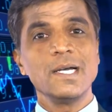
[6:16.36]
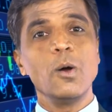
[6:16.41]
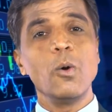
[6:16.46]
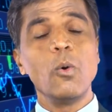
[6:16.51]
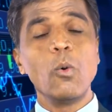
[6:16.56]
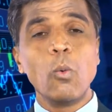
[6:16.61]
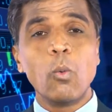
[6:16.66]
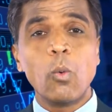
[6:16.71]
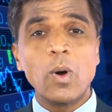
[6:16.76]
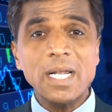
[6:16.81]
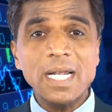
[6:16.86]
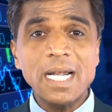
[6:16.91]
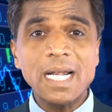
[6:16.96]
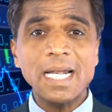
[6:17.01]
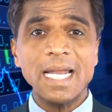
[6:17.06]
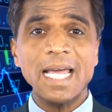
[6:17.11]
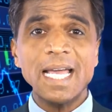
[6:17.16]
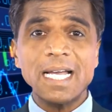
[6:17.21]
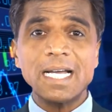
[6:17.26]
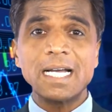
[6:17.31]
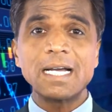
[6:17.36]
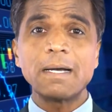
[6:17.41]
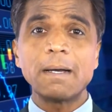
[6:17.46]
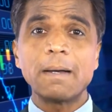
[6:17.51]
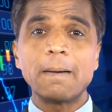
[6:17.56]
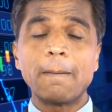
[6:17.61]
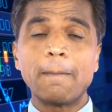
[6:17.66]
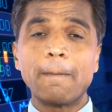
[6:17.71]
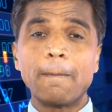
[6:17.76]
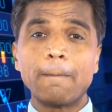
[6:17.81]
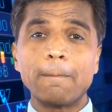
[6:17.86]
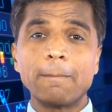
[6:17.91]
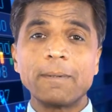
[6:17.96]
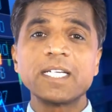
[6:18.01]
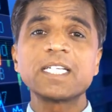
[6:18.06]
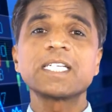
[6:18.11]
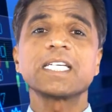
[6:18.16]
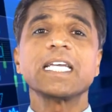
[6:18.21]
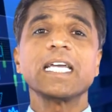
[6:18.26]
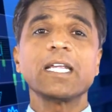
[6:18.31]
1 lakh
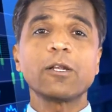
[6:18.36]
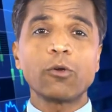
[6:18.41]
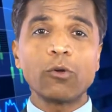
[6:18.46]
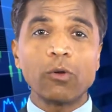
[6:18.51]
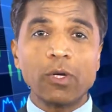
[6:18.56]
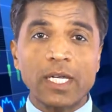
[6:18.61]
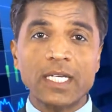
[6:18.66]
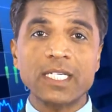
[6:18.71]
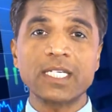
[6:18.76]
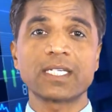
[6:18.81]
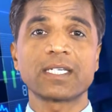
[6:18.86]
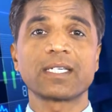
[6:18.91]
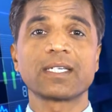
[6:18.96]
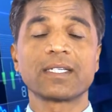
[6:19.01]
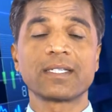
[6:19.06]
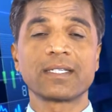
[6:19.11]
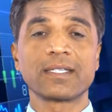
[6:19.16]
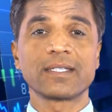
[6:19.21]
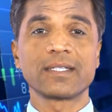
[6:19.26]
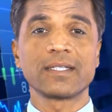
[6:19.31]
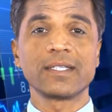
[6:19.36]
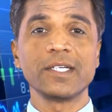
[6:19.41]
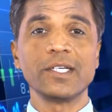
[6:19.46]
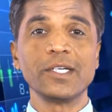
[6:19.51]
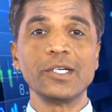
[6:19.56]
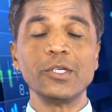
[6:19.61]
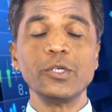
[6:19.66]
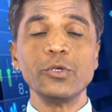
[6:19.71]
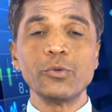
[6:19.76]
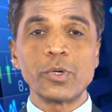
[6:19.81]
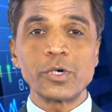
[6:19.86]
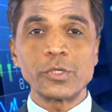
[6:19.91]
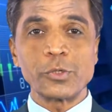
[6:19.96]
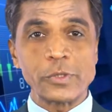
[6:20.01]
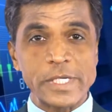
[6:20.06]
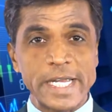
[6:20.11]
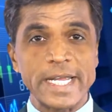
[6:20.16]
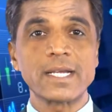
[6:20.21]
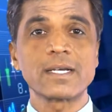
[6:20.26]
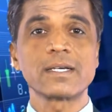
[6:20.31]
shareholders you want to
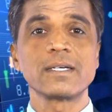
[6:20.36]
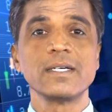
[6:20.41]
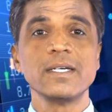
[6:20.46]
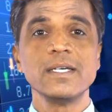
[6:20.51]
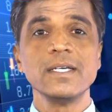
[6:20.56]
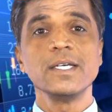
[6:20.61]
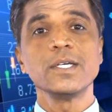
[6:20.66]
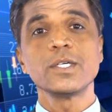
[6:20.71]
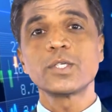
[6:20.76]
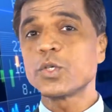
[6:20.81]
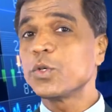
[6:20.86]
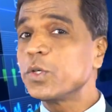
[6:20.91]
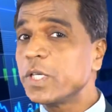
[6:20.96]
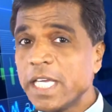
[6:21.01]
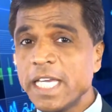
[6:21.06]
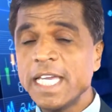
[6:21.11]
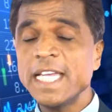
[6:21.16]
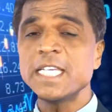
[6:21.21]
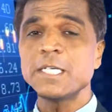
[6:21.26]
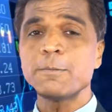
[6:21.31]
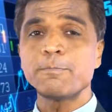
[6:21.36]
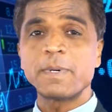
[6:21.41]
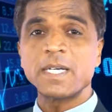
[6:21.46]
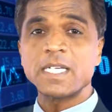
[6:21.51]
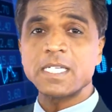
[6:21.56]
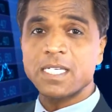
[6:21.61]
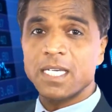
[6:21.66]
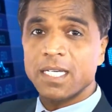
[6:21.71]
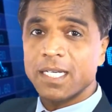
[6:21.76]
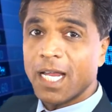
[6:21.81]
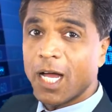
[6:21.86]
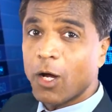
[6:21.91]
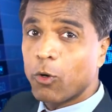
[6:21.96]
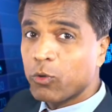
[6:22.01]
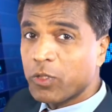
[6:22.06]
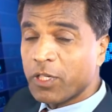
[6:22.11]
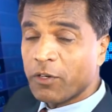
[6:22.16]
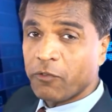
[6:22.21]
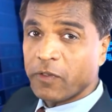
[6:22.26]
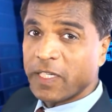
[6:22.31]
take. So each person
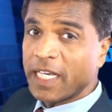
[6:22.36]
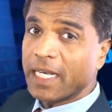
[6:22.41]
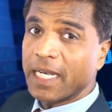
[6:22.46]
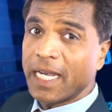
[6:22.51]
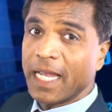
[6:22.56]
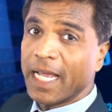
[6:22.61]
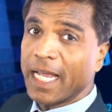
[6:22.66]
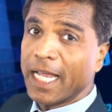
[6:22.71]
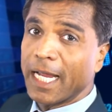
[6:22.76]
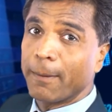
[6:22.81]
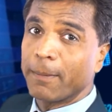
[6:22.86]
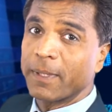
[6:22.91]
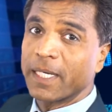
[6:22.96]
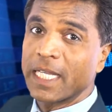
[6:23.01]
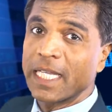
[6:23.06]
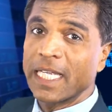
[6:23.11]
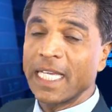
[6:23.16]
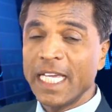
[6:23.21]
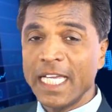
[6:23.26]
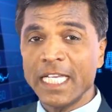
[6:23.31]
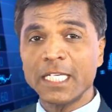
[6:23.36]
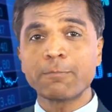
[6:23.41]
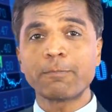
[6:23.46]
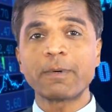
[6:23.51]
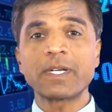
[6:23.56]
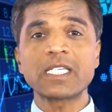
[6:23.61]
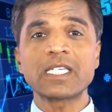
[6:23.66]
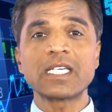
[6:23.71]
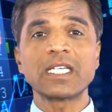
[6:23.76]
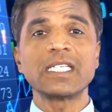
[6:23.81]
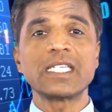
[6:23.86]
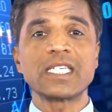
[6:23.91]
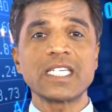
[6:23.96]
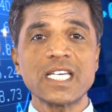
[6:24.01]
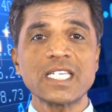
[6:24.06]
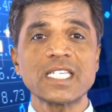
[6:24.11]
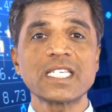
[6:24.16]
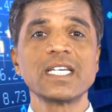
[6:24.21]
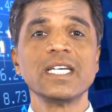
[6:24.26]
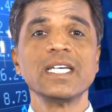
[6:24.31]
out of 10 lakh capital, each person
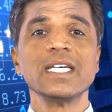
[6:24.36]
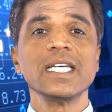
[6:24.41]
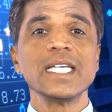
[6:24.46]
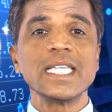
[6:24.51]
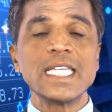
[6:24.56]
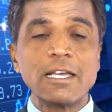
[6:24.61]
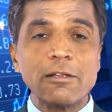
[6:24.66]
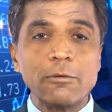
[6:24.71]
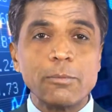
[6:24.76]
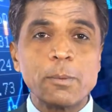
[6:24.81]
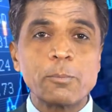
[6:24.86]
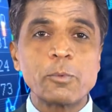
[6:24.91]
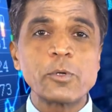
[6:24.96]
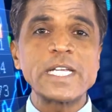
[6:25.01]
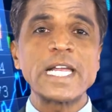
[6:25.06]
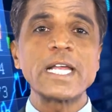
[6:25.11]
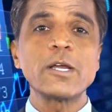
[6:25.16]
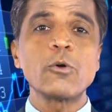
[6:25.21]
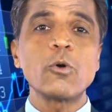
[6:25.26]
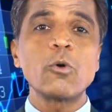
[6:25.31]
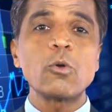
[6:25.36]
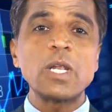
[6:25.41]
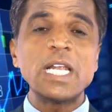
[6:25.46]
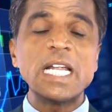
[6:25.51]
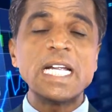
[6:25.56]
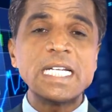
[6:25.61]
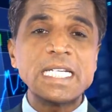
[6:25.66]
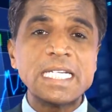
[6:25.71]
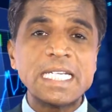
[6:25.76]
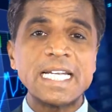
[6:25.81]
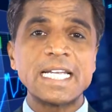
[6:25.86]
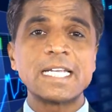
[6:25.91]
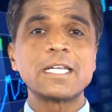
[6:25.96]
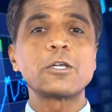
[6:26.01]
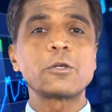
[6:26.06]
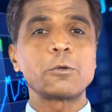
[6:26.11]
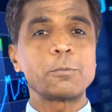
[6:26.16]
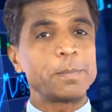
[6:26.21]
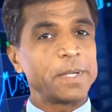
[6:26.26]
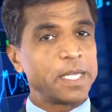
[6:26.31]
just they will be putting only 10
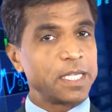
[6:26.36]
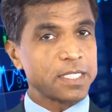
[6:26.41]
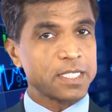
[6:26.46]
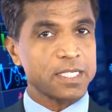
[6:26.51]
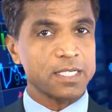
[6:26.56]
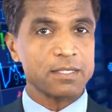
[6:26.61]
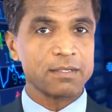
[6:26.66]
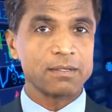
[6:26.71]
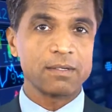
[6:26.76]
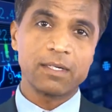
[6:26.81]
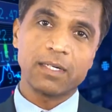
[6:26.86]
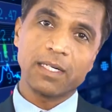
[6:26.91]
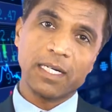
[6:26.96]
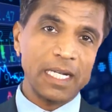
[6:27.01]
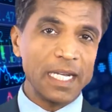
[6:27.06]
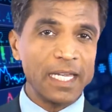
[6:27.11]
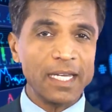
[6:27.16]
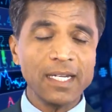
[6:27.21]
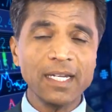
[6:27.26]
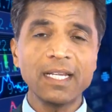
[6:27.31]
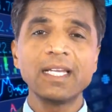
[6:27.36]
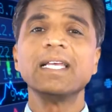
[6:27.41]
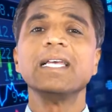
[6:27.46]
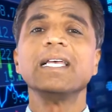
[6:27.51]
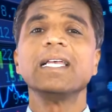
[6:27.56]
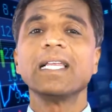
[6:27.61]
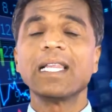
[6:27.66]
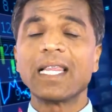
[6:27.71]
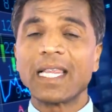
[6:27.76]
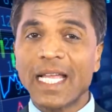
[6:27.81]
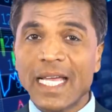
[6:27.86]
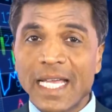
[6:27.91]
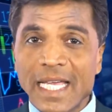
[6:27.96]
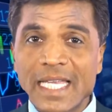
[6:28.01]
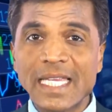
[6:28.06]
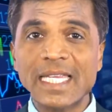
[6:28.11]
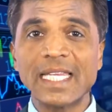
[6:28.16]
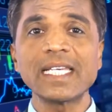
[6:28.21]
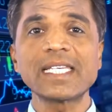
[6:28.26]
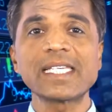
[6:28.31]
rupees. Clear?
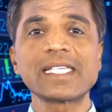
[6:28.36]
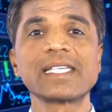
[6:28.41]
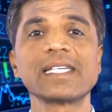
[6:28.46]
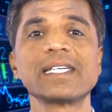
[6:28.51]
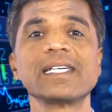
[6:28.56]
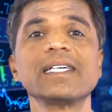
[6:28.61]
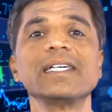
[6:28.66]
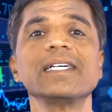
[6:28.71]
Like this,